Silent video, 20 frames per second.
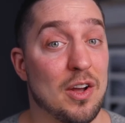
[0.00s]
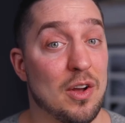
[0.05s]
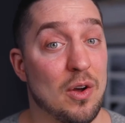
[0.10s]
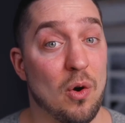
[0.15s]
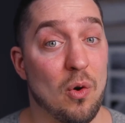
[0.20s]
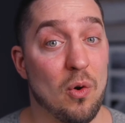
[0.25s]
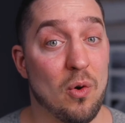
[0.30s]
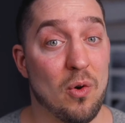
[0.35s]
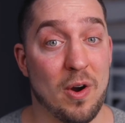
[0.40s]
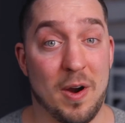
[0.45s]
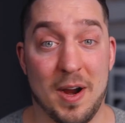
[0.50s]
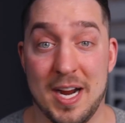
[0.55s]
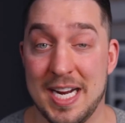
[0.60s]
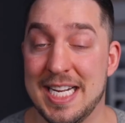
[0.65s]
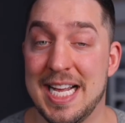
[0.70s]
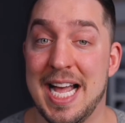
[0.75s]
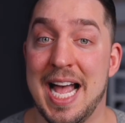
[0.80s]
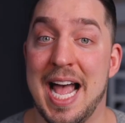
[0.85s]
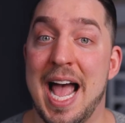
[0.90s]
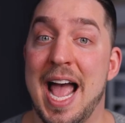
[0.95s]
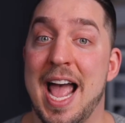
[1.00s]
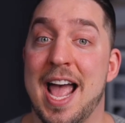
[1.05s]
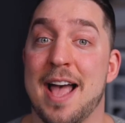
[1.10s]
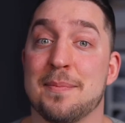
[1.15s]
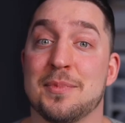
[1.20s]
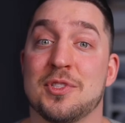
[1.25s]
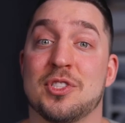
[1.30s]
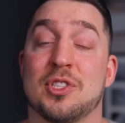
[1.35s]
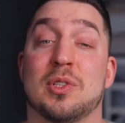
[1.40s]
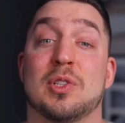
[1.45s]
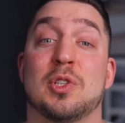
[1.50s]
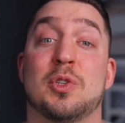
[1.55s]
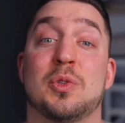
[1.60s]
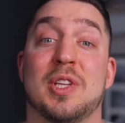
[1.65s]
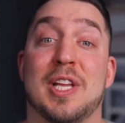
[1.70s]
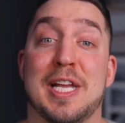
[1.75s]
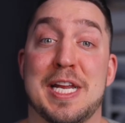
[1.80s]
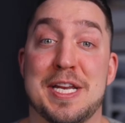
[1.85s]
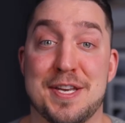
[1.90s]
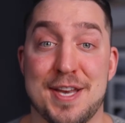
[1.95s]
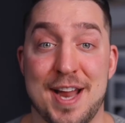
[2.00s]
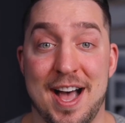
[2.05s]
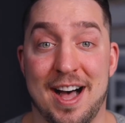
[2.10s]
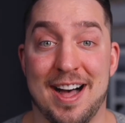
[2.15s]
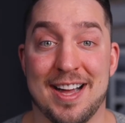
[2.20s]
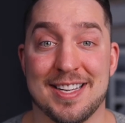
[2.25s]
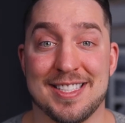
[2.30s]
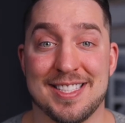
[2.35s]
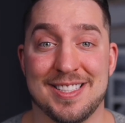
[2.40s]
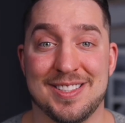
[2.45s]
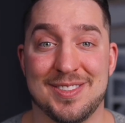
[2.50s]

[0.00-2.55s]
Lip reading: Or absolutely not,